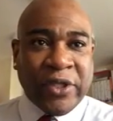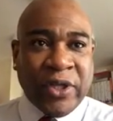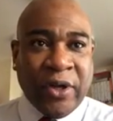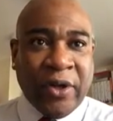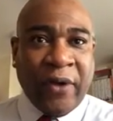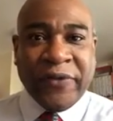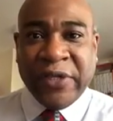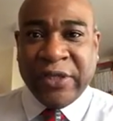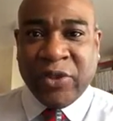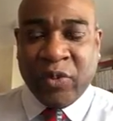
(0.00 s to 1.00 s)
So
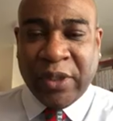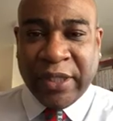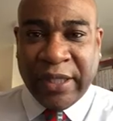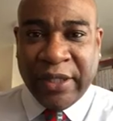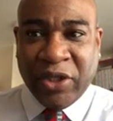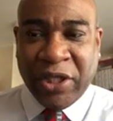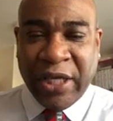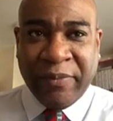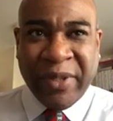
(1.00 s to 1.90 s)
obviously he doesn't want to get it cheap.